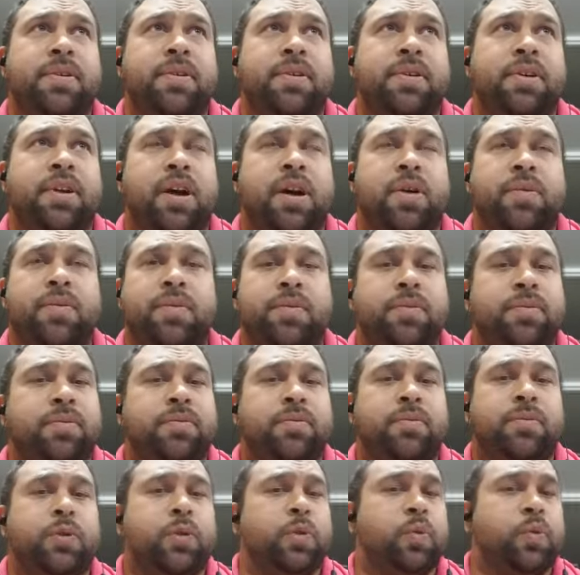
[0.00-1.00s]
I would
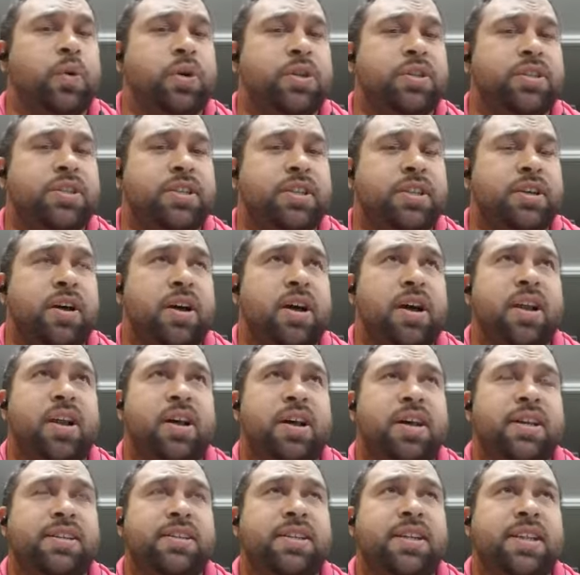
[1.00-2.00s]
watch the
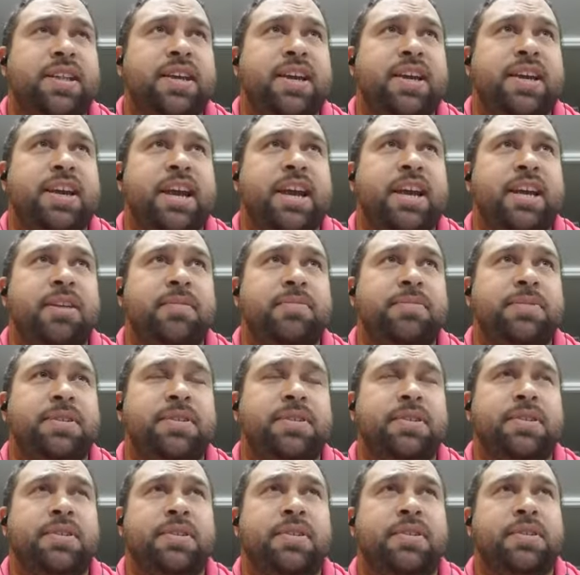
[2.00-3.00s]
highlights of their games,
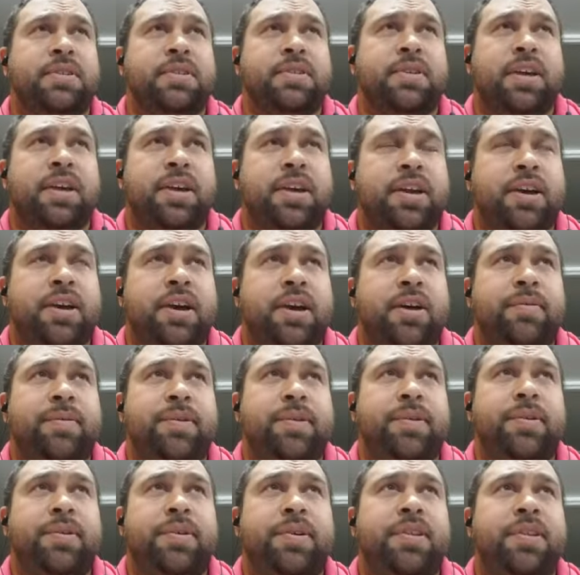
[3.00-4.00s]
and I would
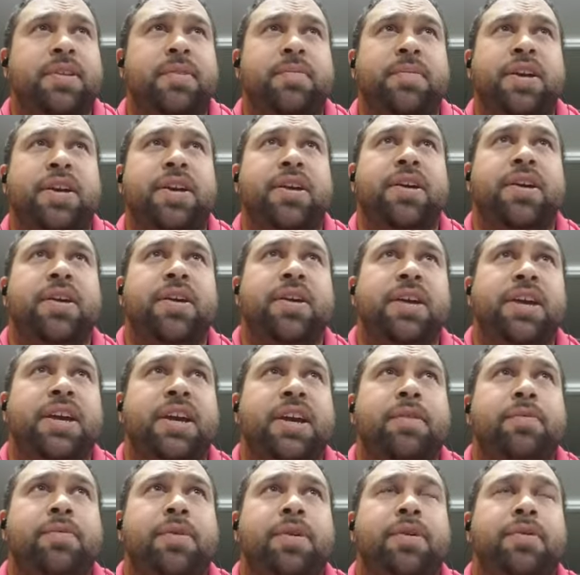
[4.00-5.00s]
look at them and I'd go, okay,
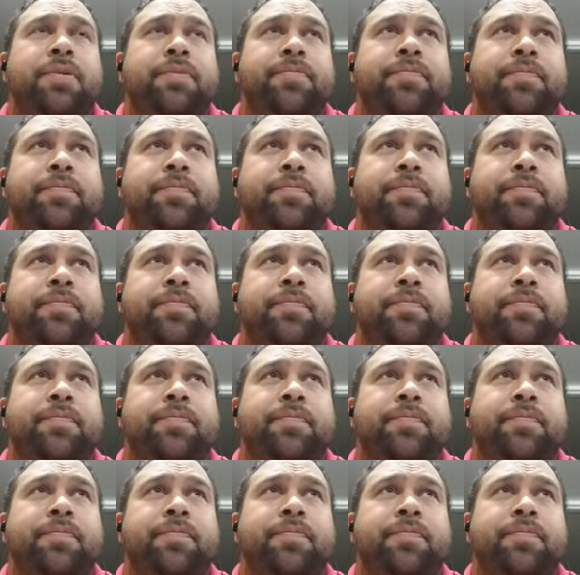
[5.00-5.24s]
well,